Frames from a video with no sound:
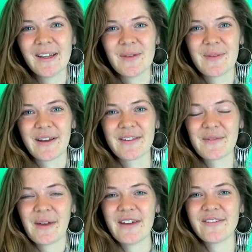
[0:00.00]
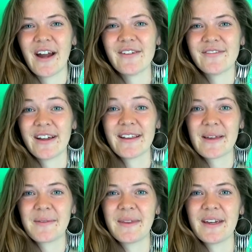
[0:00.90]
Because whenever I find
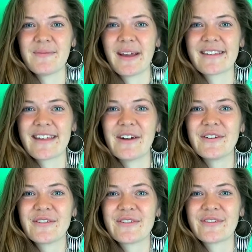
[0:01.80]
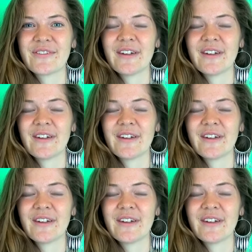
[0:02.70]
something in myself,